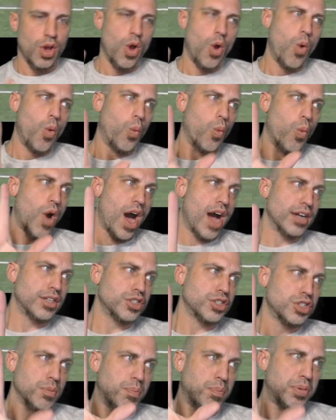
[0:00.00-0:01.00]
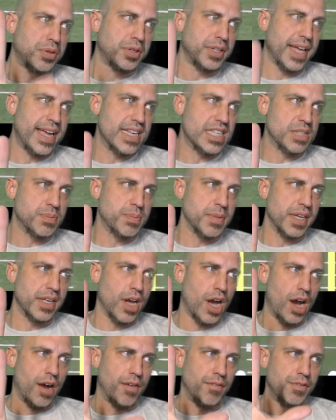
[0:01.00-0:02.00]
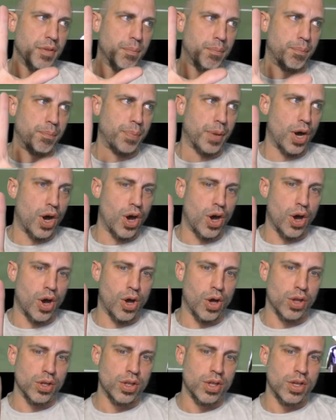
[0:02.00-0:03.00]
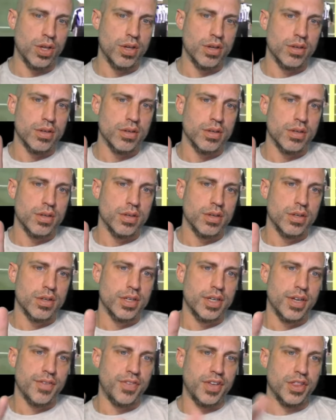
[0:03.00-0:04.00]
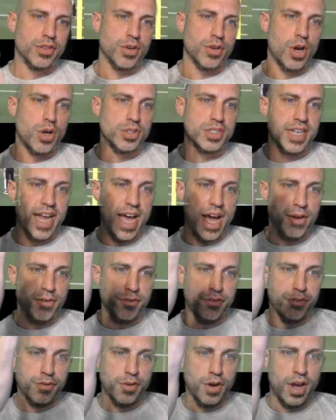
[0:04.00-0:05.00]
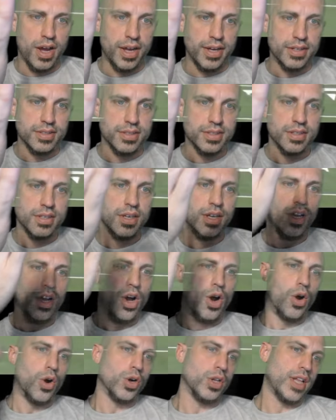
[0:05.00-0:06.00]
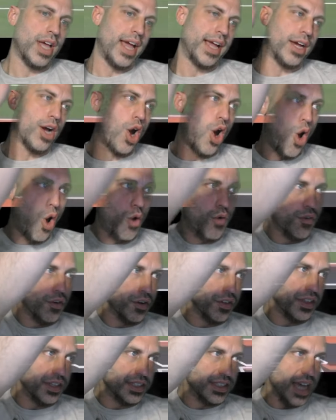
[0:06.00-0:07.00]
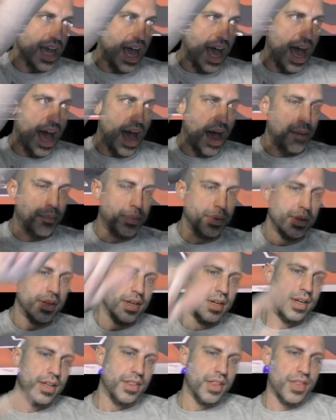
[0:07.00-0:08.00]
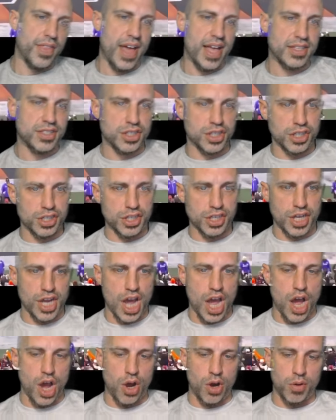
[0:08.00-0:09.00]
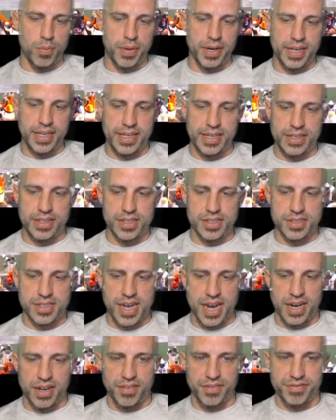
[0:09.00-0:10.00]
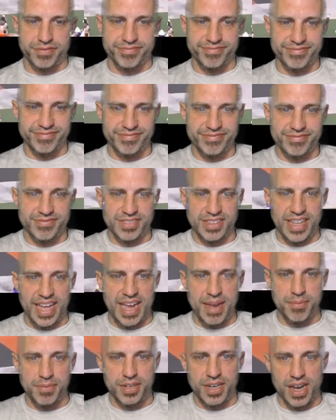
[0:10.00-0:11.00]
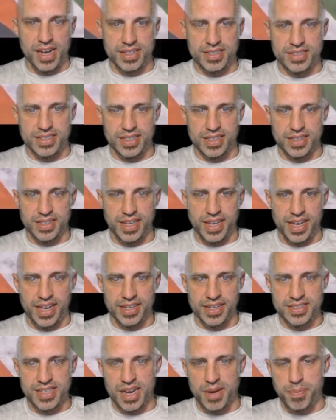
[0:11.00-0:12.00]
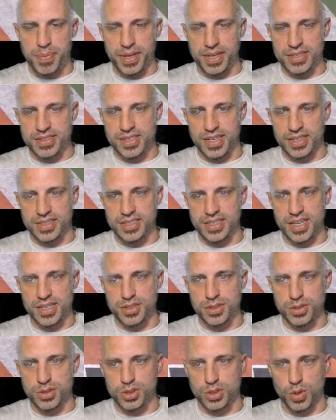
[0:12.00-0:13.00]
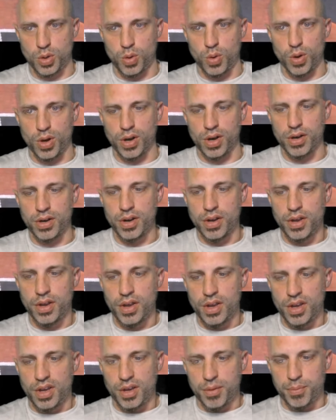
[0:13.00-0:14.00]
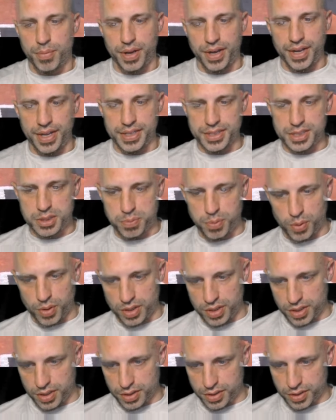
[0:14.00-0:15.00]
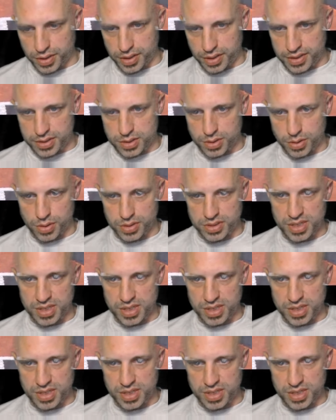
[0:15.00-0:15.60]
Watch the placement of the ball. If he throws it out in front or like over the top, then that's good to go. But he just kind of lame ducks it, and it's not a pick six. He doesn't score. But spoiler alert, he scores. I'm